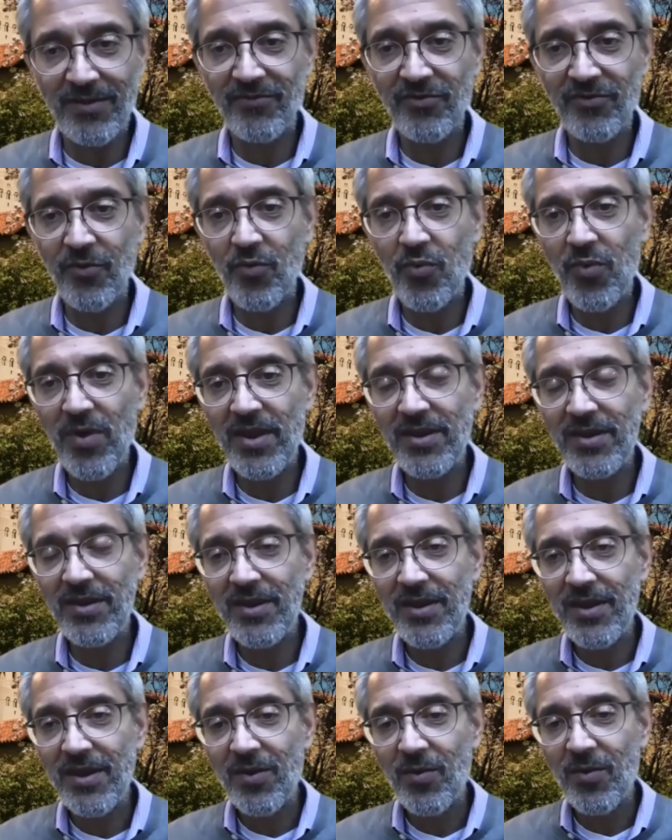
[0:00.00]
So when
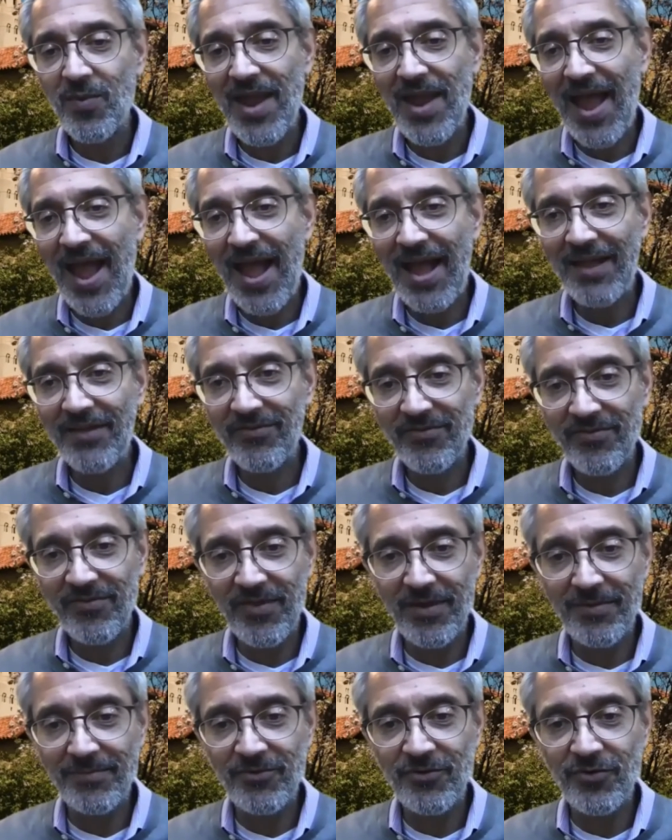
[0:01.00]
we ask
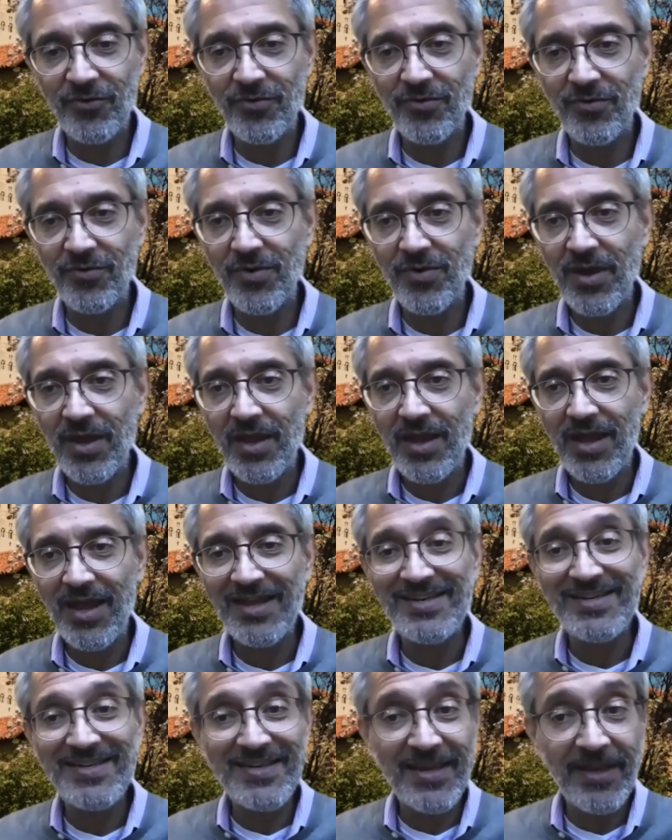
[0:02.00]
them to
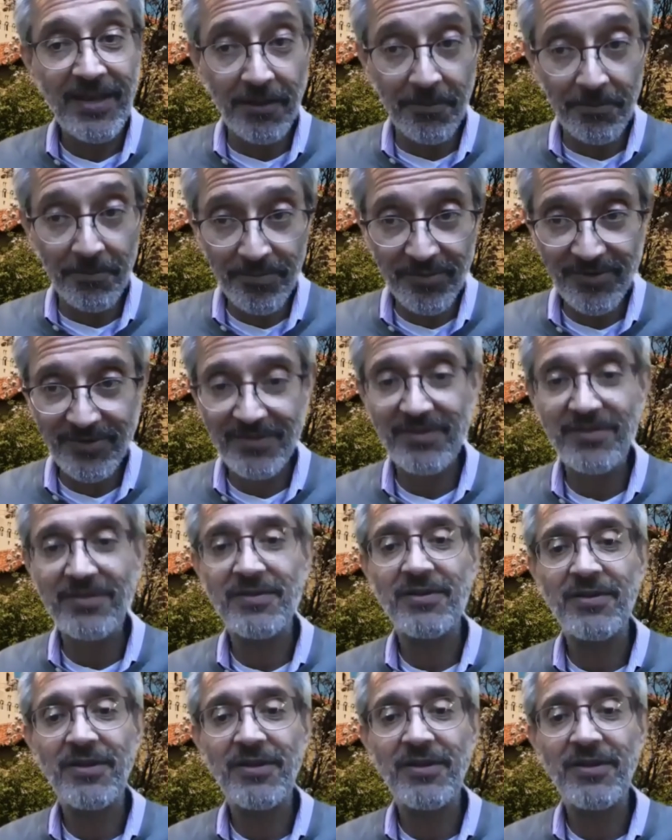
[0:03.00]
attempt